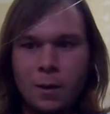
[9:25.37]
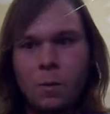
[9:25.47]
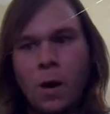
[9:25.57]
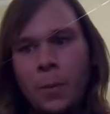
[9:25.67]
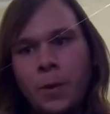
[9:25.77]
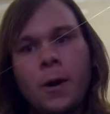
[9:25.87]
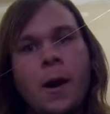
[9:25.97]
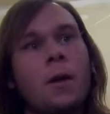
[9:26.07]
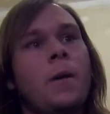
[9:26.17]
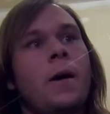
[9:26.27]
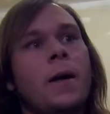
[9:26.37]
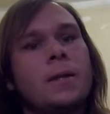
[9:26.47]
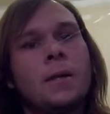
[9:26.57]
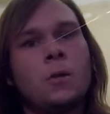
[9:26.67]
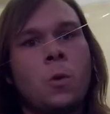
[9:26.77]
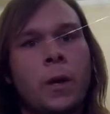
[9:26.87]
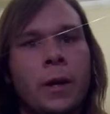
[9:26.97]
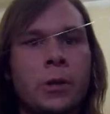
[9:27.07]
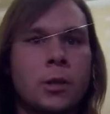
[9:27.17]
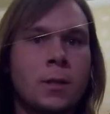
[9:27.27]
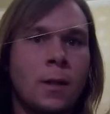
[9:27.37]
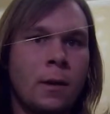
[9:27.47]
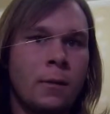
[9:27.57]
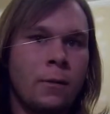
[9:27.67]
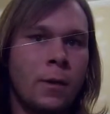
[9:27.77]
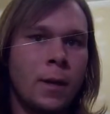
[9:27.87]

well, I put on about 18-20 inches of